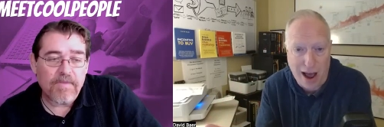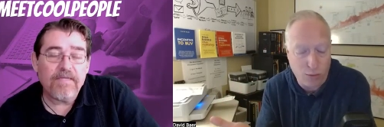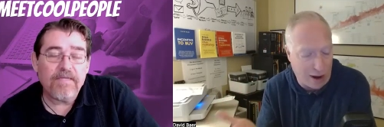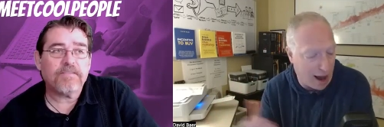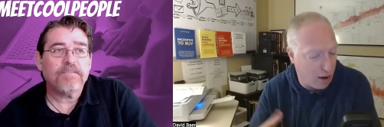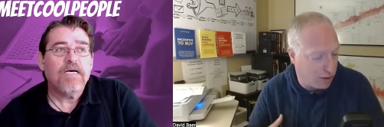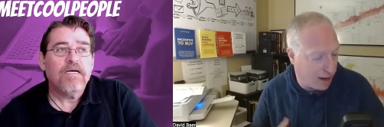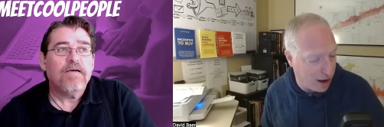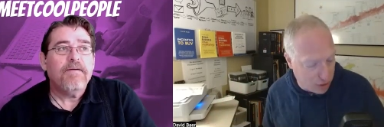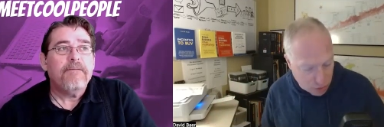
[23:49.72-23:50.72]
Speaker 1: how, how,
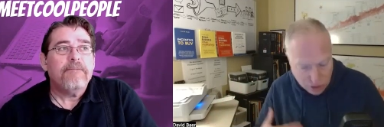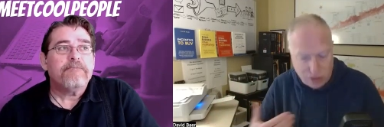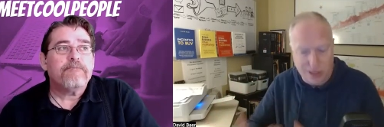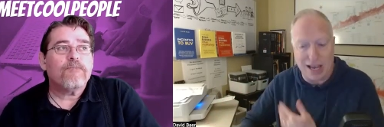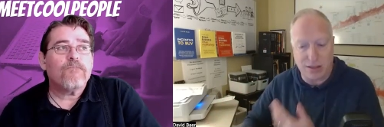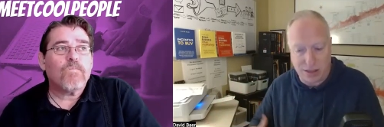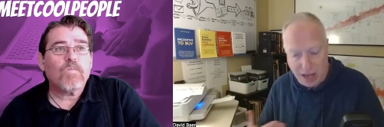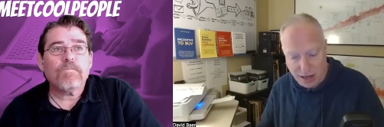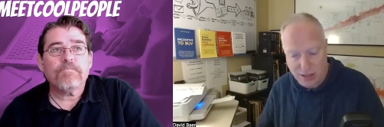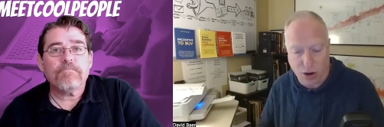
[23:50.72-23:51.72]
do, how do you get,
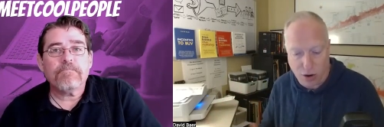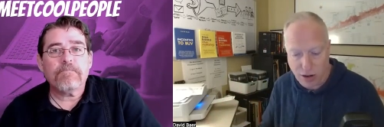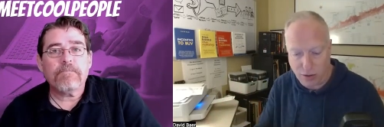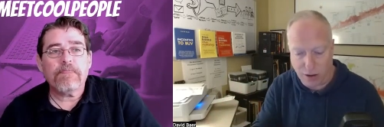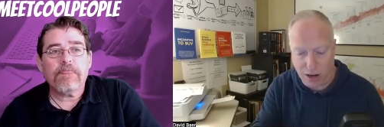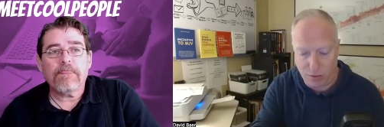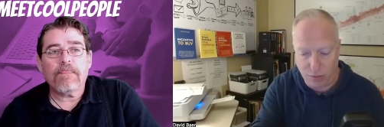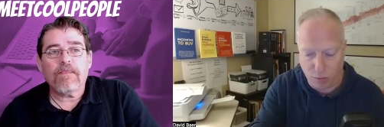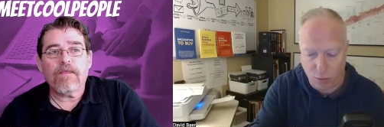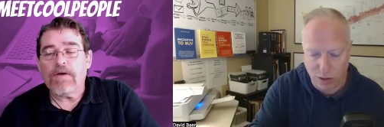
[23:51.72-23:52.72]
get started and,
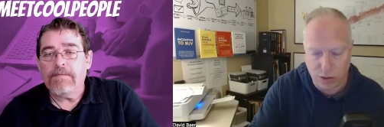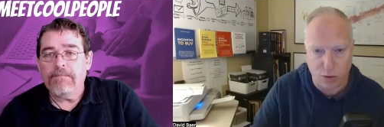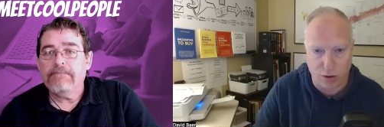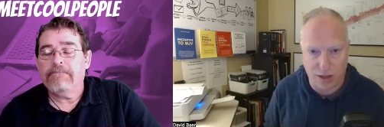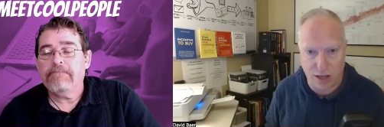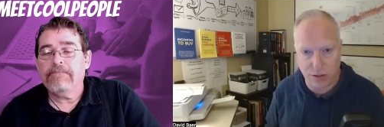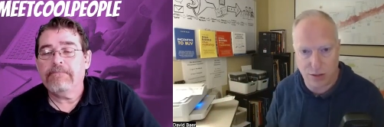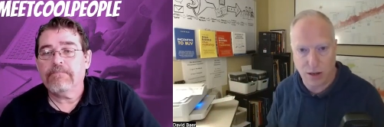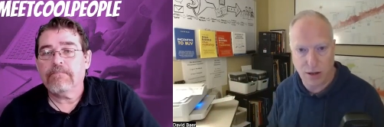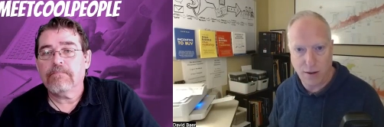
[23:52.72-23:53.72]
and okay. What sort of
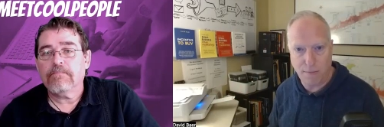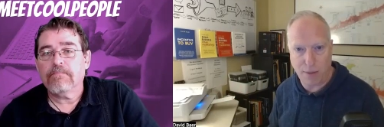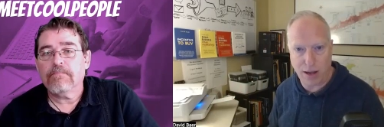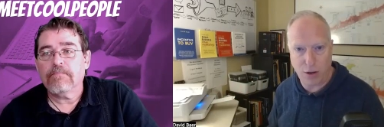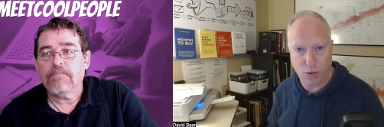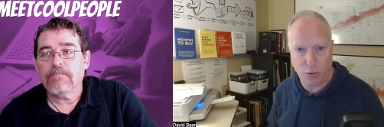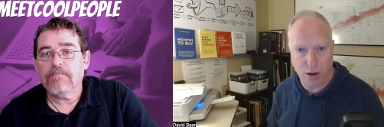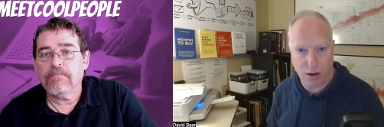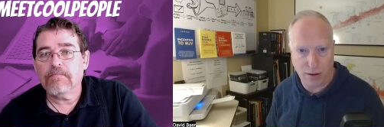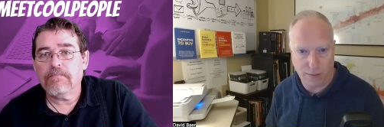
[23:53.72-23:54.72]
things might
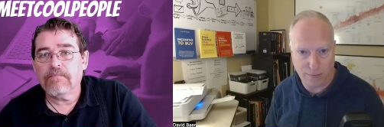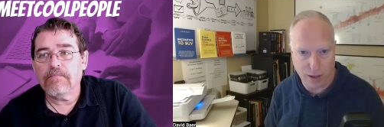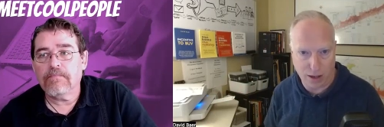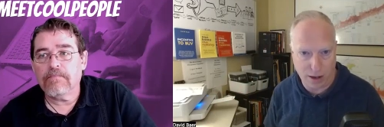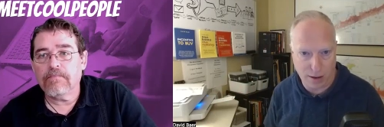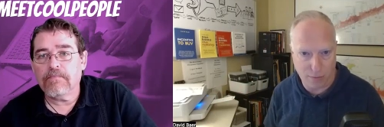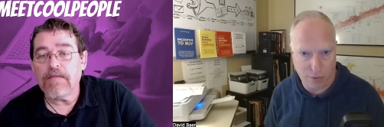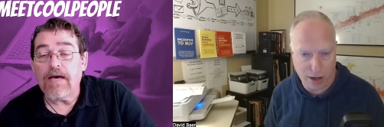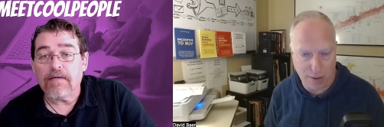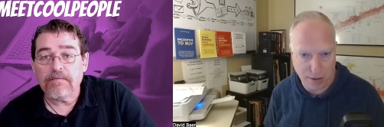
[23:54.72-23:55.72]
you uh,
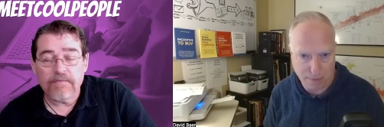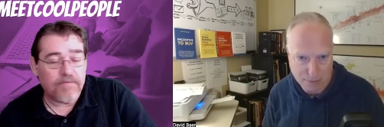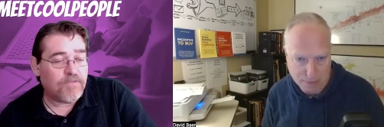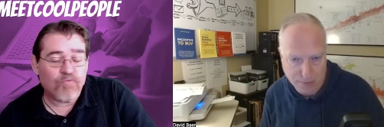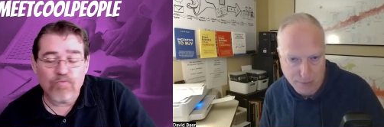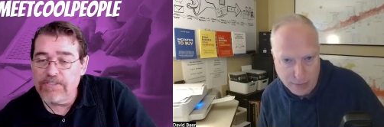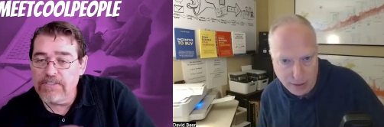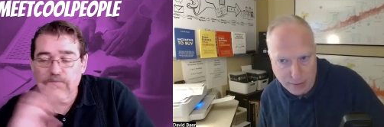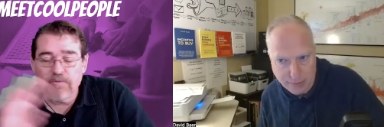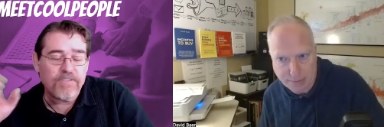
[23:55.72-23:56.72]
Speaker 2: um,
Speaker 1: yeah. recommend?
Speaker 2: It's
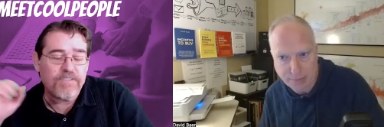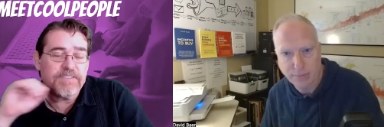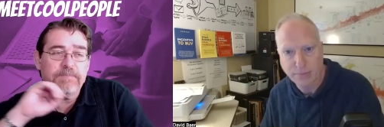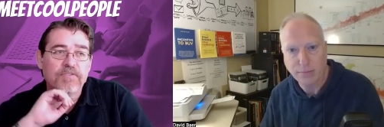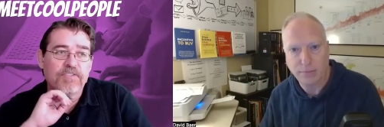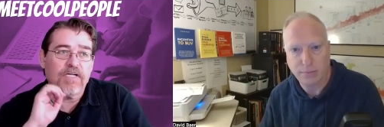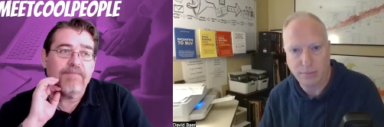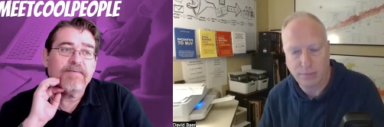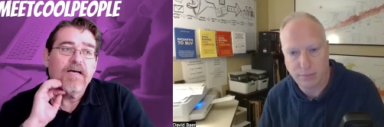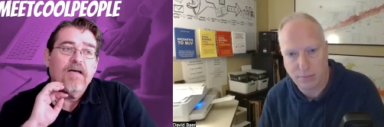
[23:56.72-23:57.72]
real, real simple
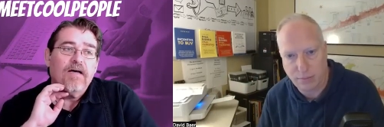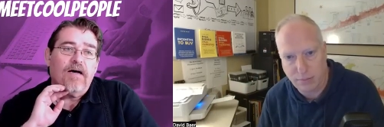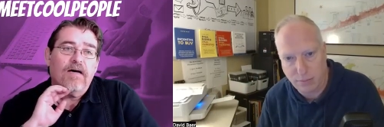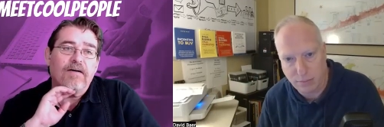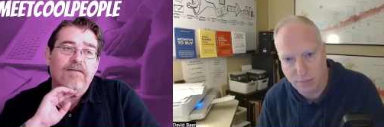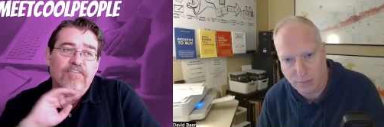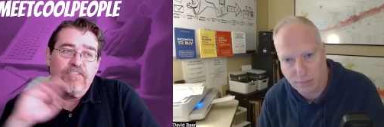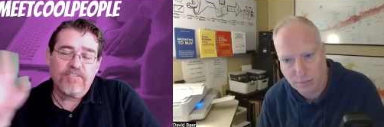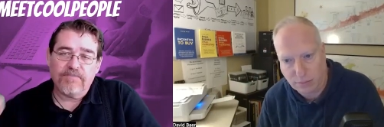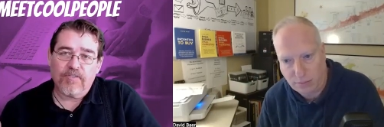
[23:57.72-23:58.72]
stuff. Uh,
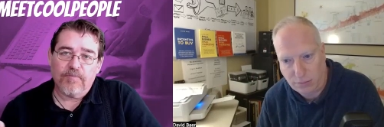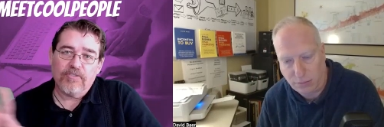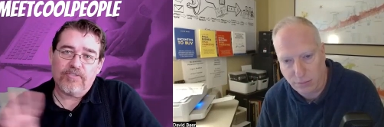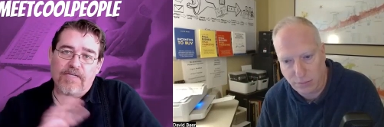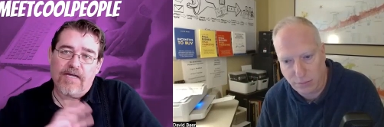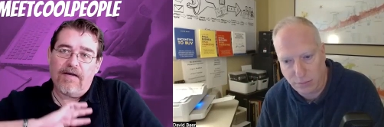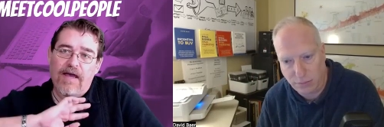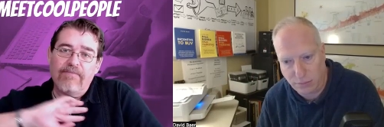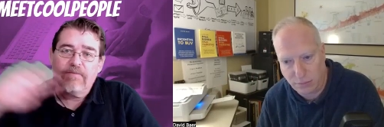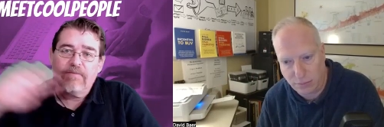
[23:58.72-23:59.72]
first and foremost, uh,
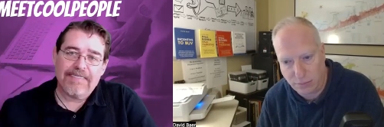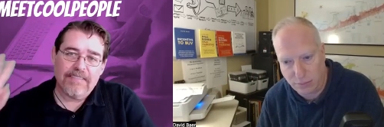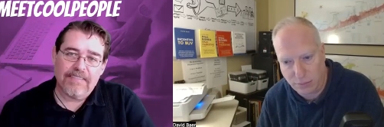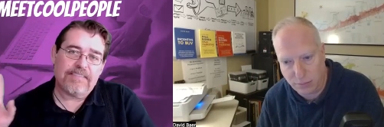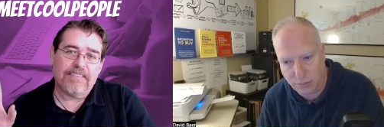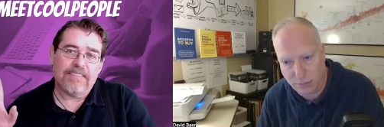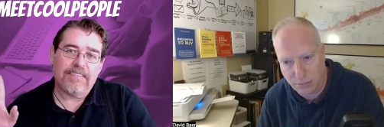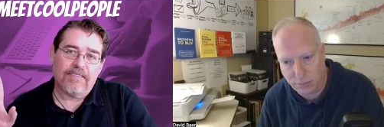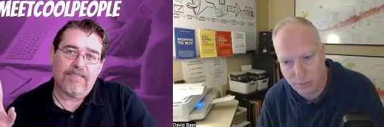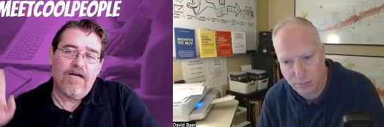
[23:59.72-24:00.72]
everybody listening
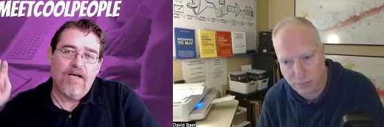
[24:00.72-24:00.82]
here,